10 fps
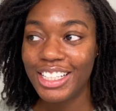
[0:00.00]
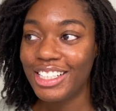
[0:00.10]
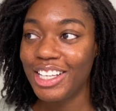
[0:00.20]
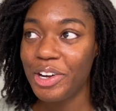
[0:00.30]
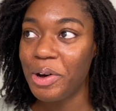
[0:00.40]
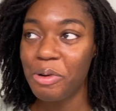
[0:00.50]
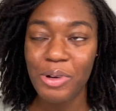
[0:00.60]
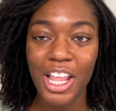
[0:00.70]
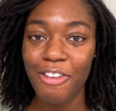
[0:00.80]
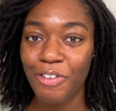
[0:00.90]
you know, when
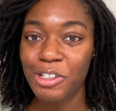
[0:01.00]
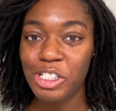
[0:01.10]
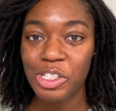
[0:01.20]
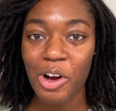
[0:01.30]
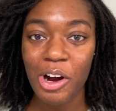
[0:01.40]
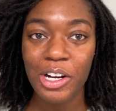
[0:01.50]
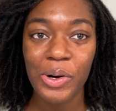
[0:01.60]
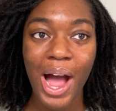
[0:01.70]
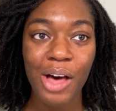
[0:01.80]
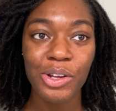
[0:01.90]
they first start, or
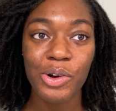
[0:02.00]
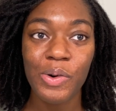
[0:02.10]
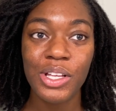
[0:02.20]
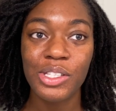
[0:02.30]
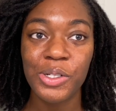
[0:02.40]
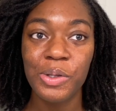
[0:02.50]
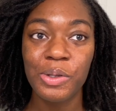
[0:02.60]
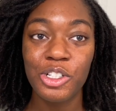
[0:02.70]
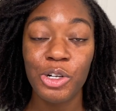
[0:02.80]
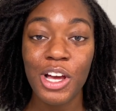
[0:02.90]
how they're going
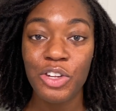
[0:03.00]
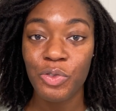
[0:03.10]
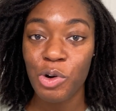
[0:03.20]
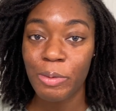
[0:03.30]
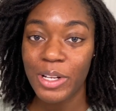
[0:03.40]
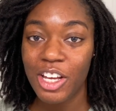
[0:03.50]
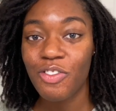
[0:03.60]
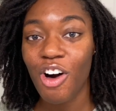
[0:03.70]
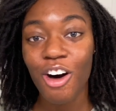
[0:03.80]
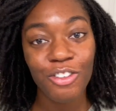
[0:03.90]
to transform and
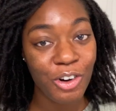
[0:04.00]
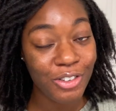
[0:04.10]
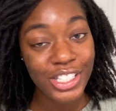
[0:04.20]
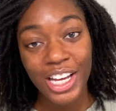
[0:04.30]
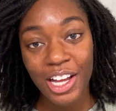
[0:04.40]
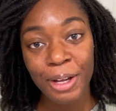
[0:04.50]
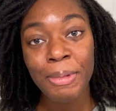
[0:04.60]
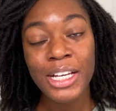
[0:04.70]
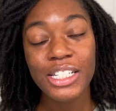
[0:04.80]
evolve over time.